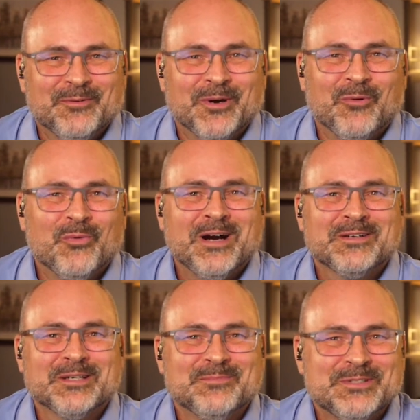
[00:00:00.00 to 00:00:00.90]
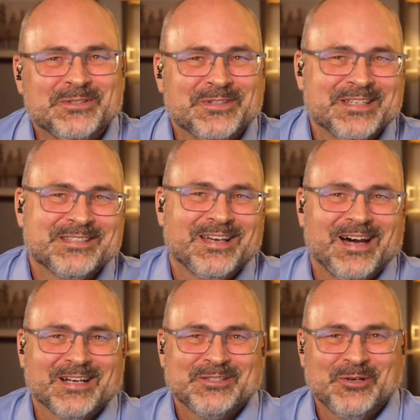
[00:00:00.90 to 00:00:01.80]
Well, welcome to this
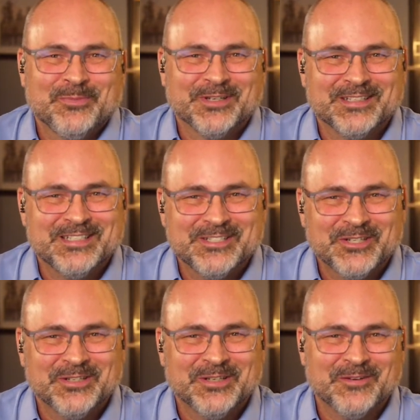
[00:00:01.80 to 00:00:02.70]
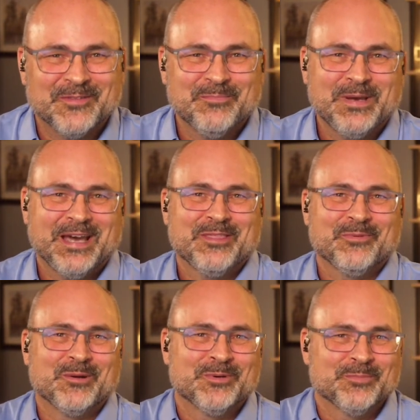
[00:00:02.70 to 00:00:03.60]
October edition of the
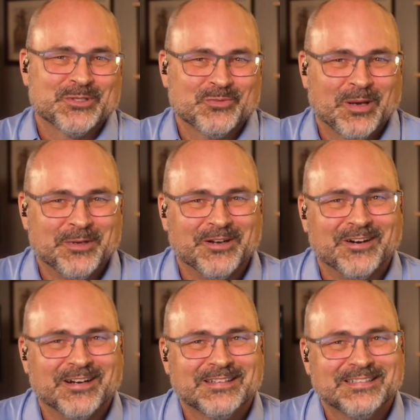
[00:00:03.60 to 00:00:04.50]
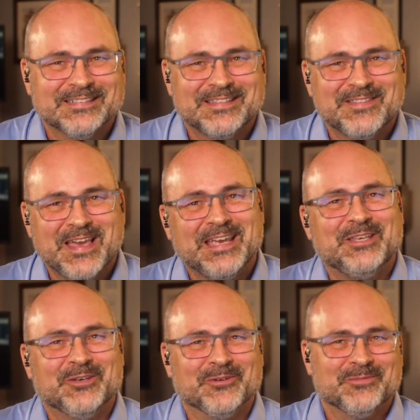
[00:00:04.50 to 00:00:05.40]
Pathway to Purpose webinar. And
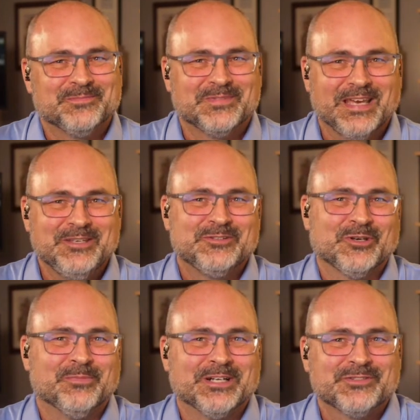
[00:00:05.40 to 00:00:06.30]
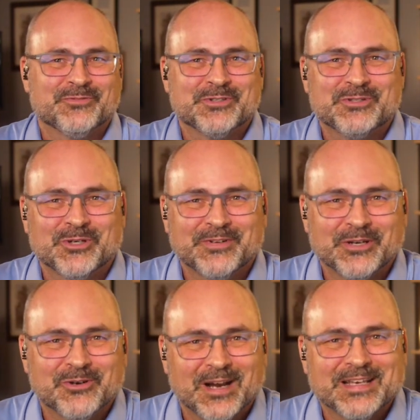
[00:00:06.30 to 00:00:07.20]
thank you. Thank you so much for serving
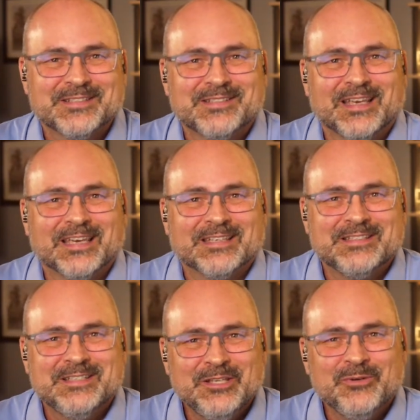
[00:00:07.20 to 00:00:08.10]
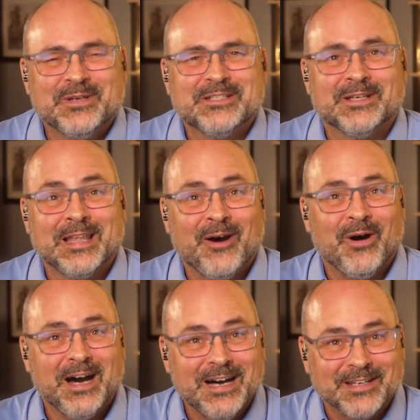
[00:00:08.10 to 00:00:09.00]
Christ and continuing to allow
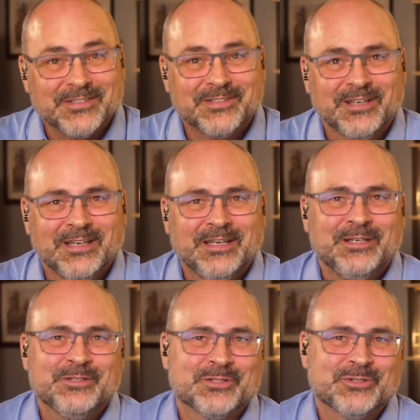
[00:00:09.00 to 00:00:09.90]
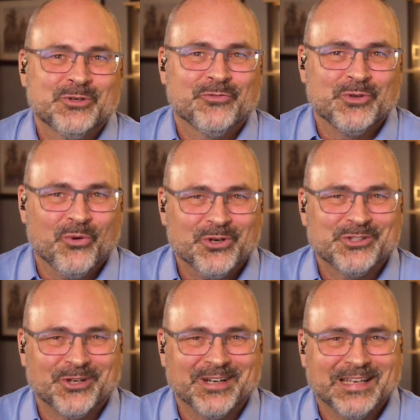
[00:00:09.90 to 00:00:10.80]
us to serve your
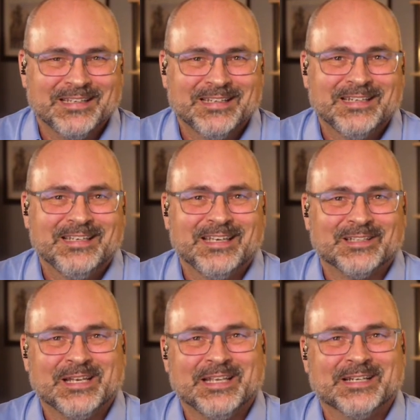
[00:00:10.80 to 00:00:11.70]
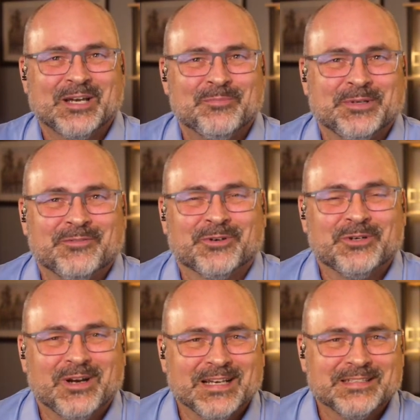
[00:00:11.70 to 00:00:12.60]
journey in leading a company for
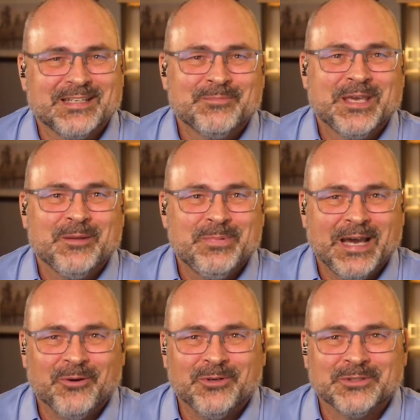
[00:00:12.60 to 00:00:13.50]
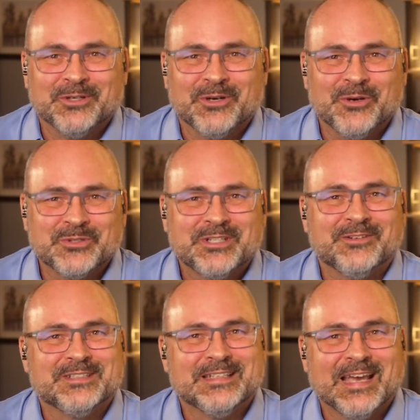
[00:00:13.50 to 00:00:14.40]
Christ. I'm Ken Powell, your host here
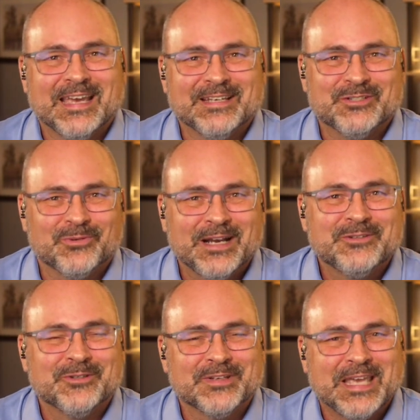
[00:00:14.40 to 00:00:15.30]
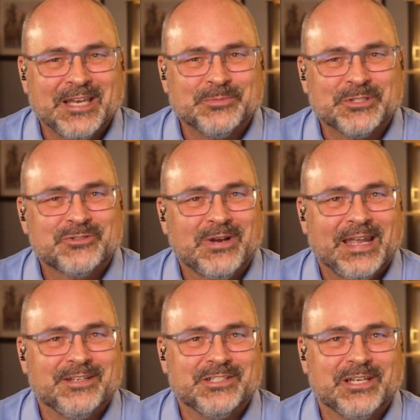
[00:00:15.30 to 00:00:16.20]
today and Director of Engagement
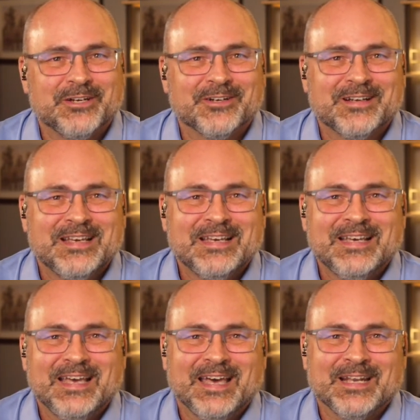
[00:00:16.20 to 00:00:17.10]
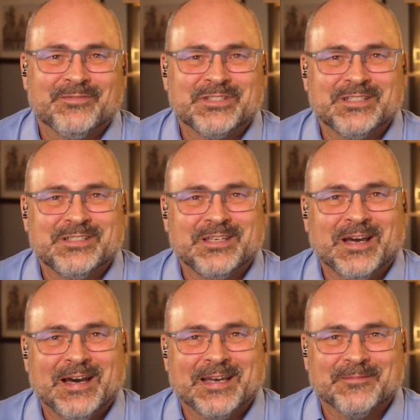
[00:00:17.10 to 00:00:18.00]
Strategy here at
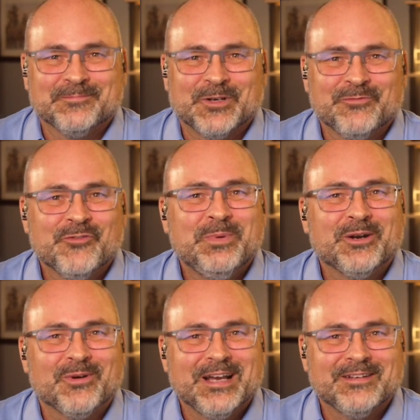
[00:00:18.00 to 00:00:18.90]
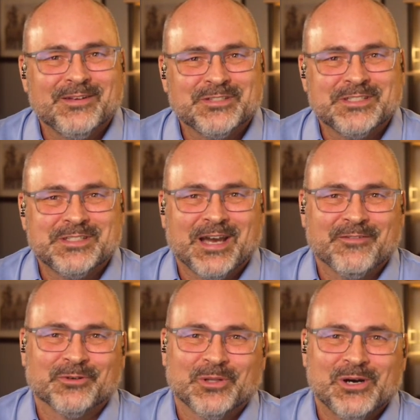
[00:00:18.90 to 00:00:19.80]
FCCI. Well, if you've been around FCCI
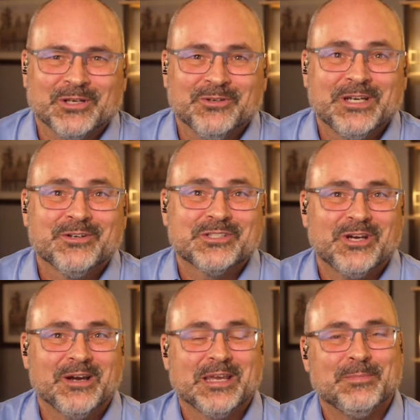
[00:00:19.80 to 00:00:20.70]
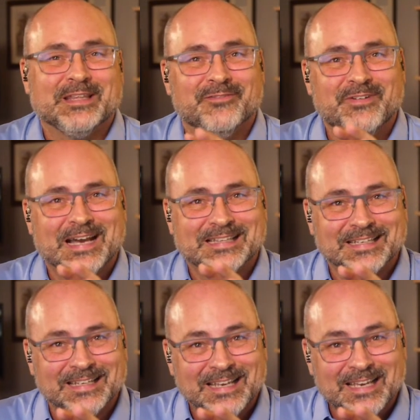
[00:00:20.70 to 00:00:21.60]
for long, you'll hear us talking about the fact
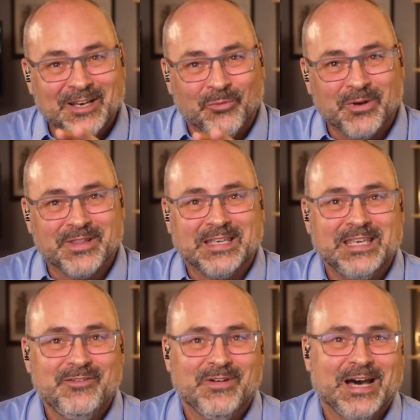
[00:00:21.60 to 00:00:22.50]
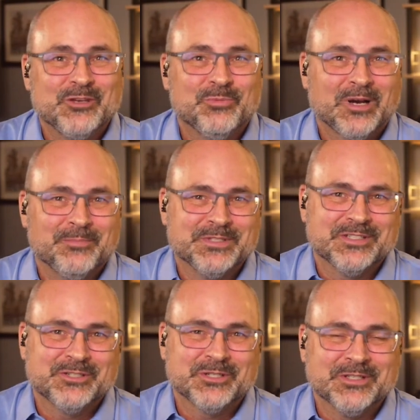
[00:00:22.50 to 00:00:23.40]
that one of the key value
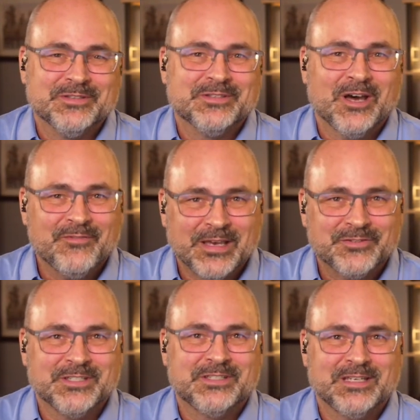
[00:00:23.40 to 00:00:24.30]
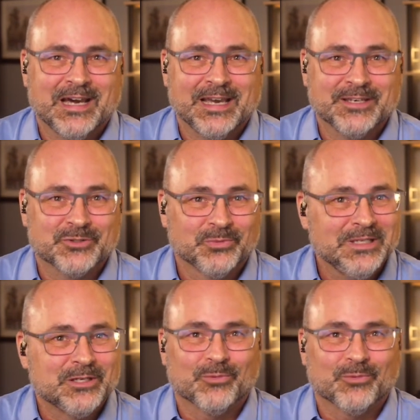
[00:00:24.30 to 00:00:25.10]
propositions of FCCI is really